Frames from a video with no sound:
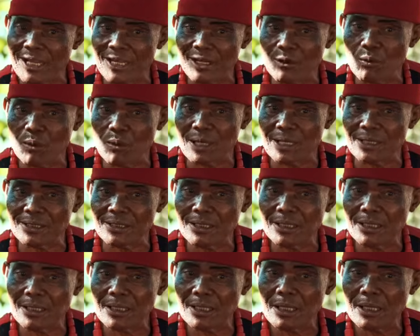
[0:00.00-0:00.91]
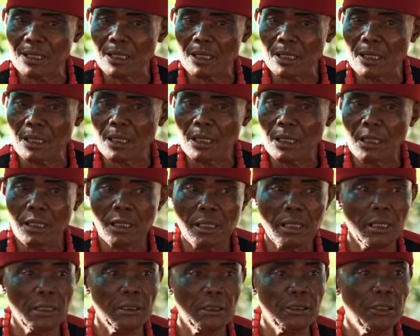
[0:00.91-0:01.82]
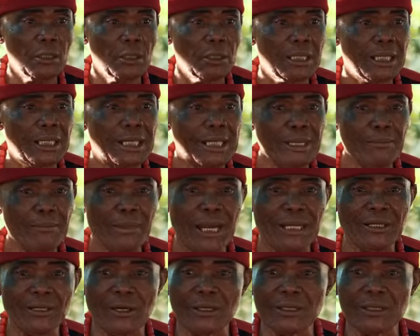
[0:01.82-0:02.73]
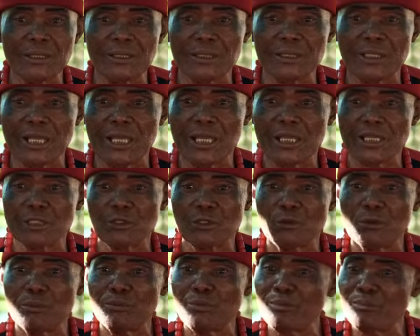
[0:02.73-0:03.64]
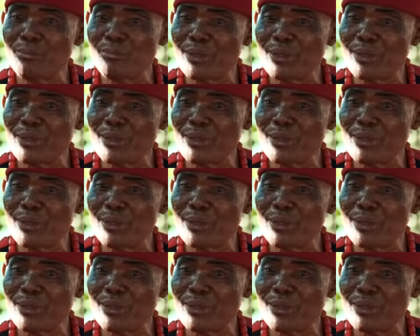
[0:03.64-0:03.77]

anyone, your claim and other things will be